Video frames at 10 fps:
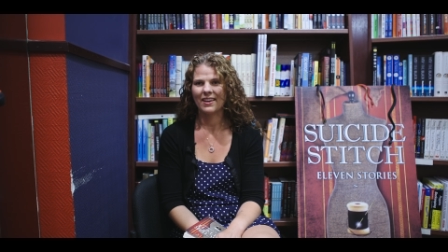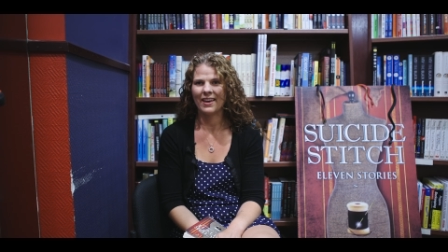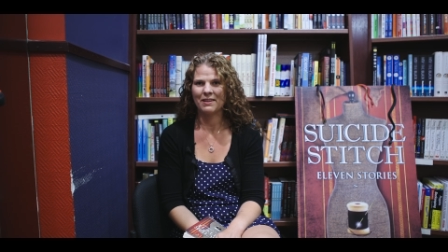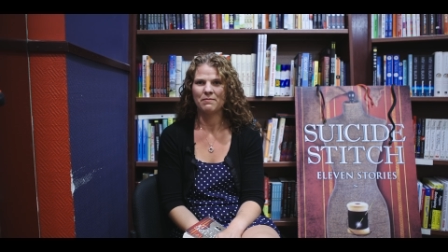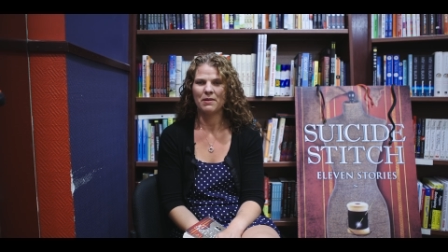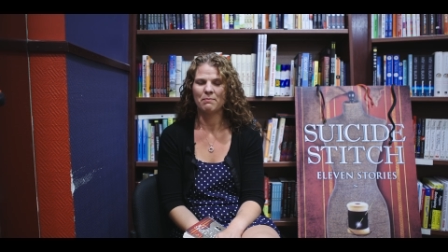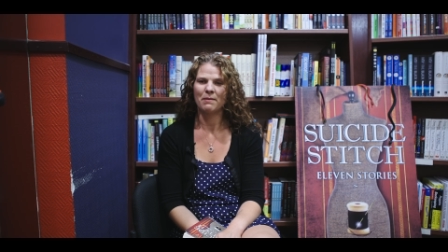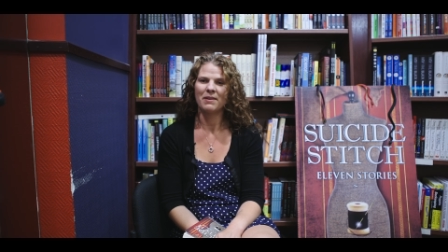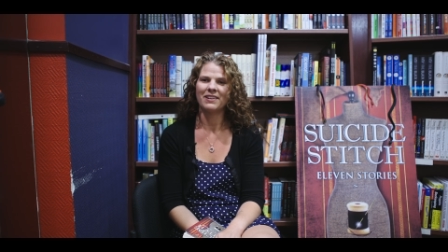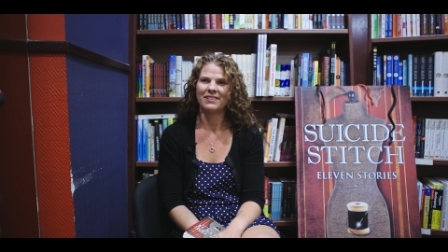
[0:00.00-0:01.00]
And
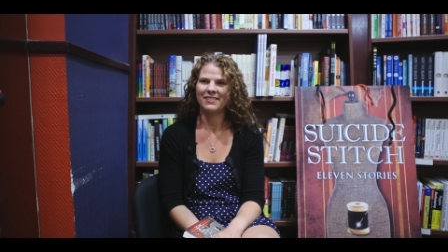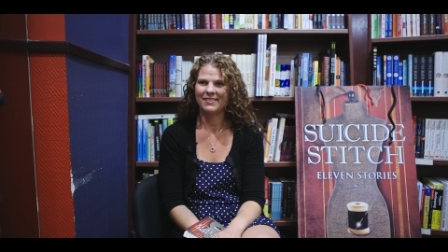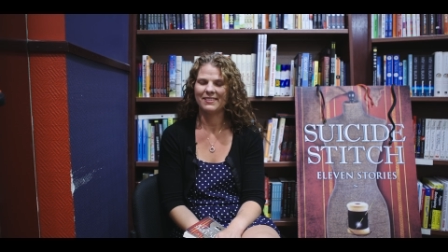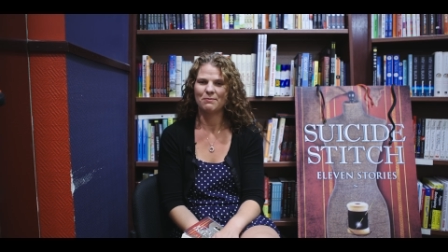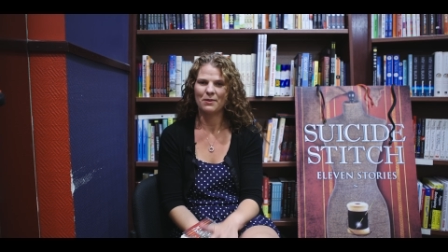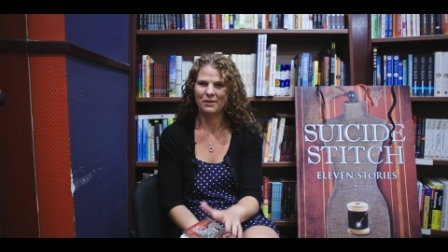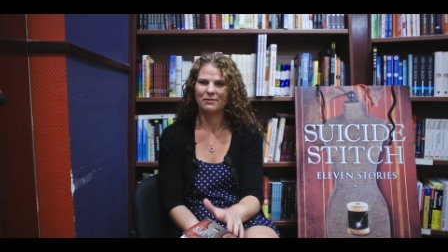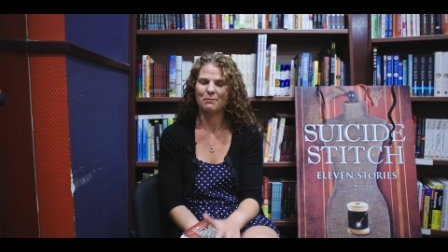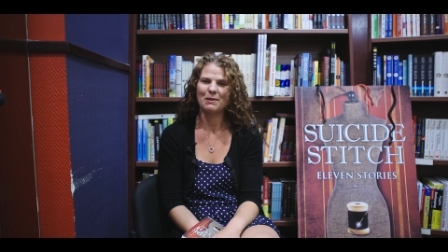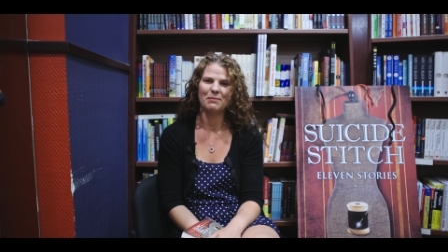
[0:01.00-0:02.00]
my parents,
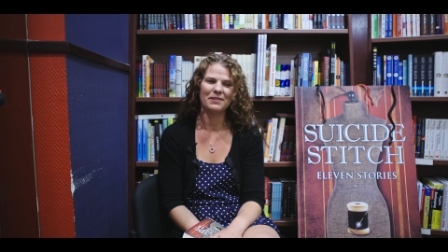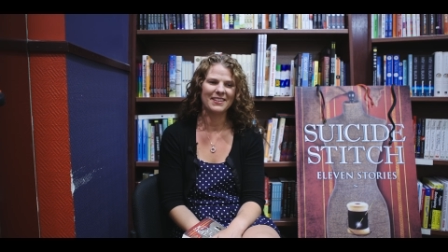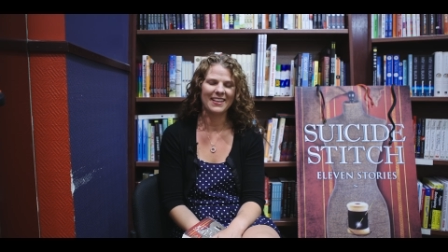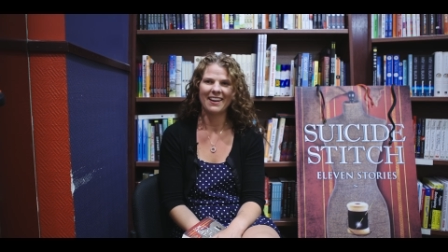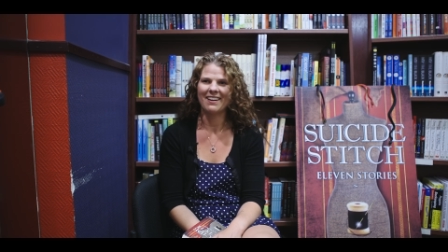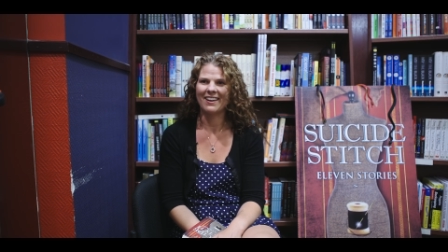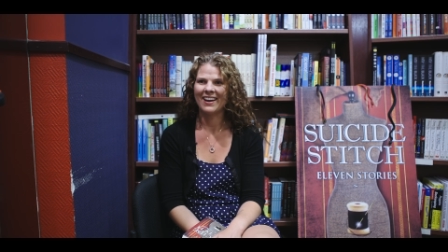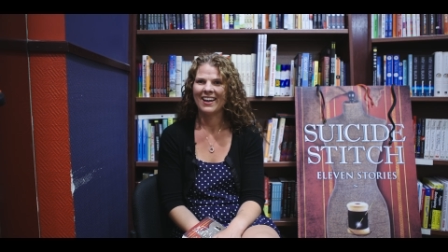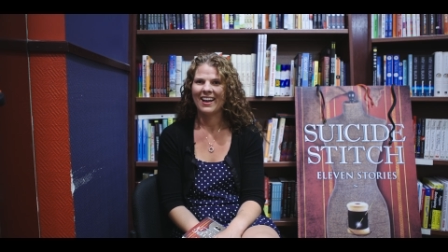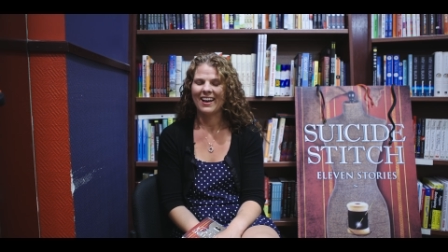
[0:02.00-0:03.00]
wonderful people that they are,